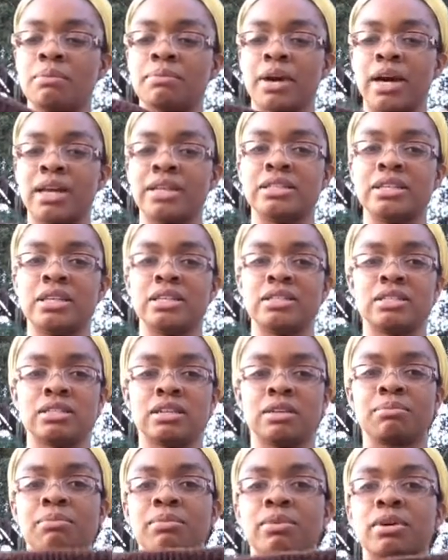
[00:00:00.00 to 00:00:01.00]
I did
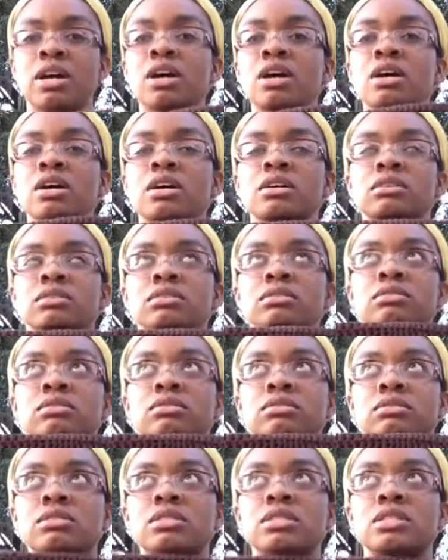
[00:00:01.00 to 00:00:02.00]
some
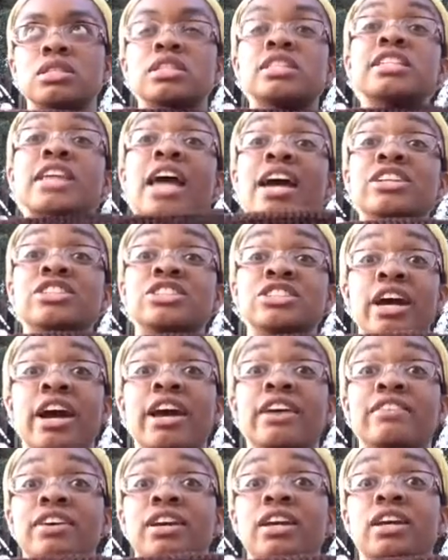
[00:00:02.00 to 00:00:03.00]
stash
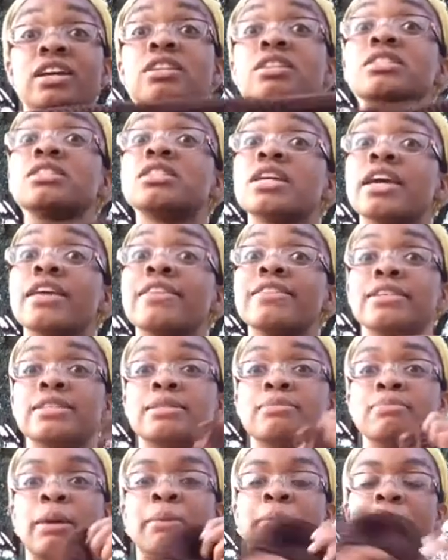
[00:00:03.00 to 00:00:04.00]
diving to get this
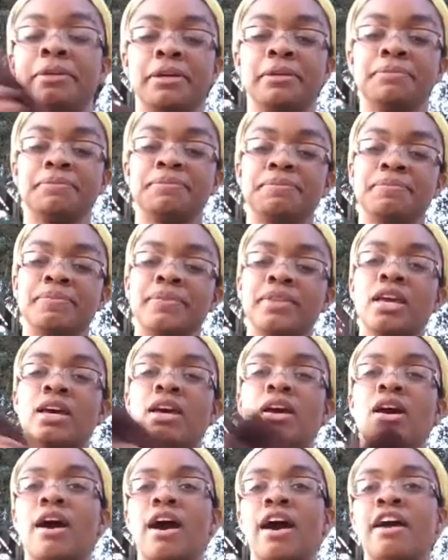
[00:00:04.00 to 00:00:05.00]
baby done.
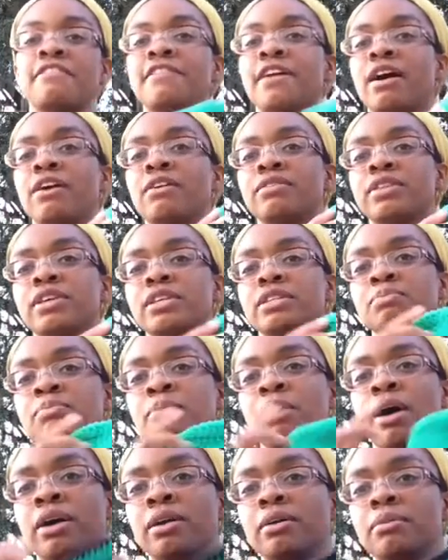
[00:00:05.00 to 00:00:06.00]
I found this
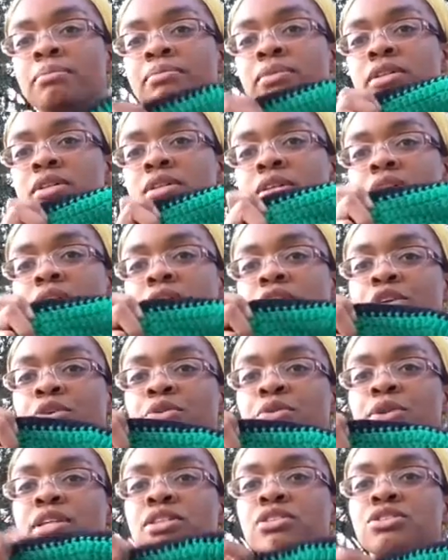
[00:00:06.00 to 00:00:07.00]
bottom, the
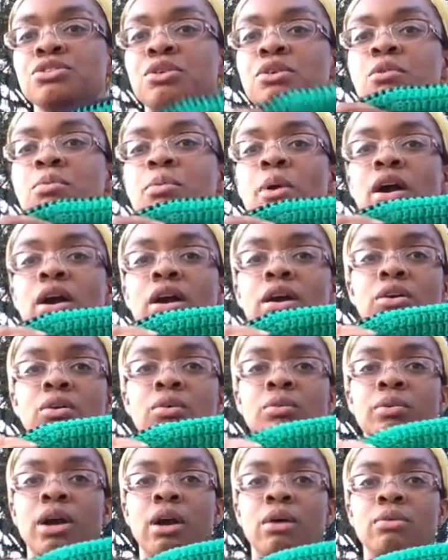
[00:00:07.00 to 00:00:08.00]
green circle part,
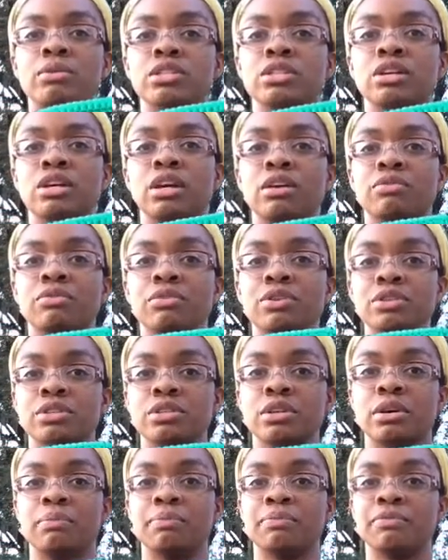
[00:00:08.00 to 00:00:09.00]
when I was looking for
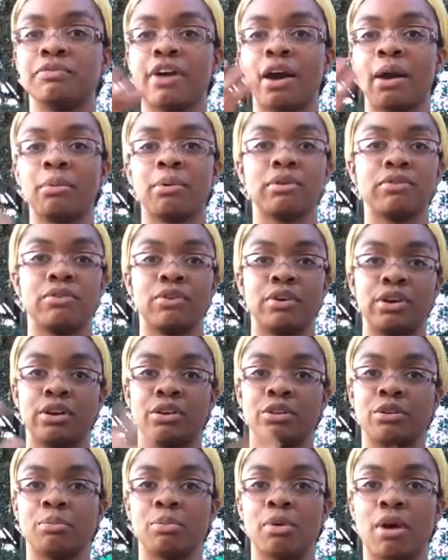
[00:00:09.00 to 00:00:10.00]
some fabric for
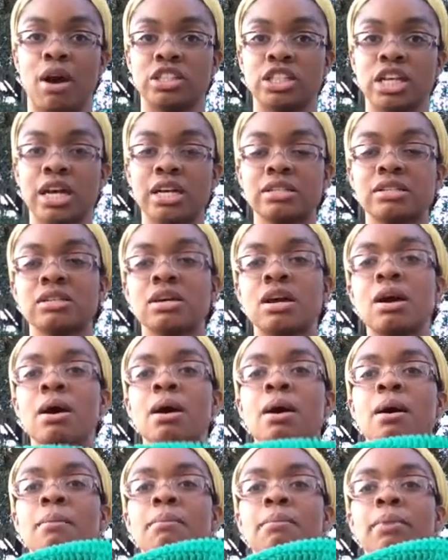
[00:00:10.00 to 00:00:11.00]
another project.
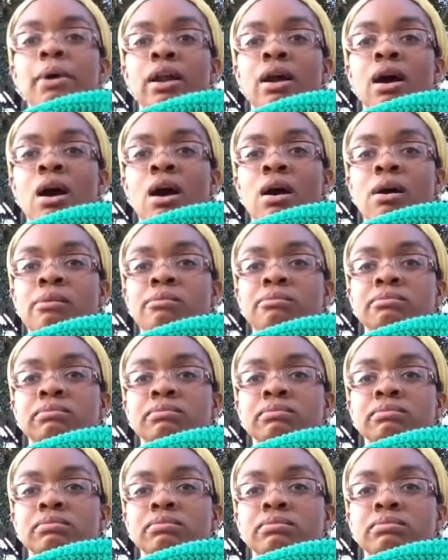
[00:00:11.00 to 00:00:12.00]
But
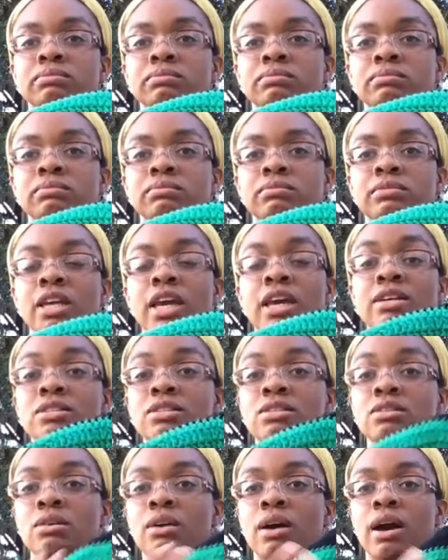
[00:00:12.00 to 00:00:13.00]
yeah,
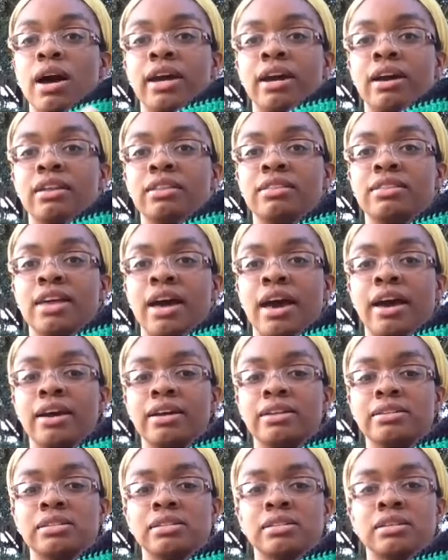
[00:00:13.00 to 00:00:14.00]
so I got
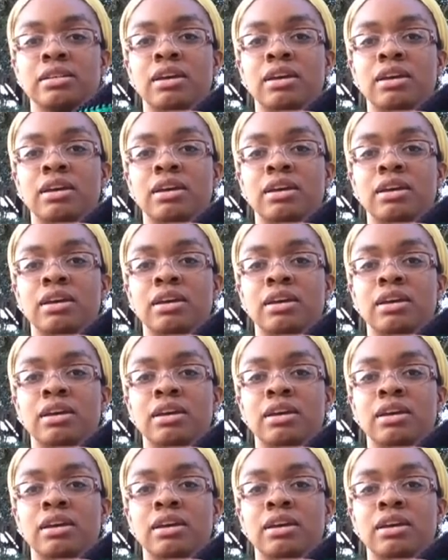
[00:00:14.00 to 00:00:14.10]
that,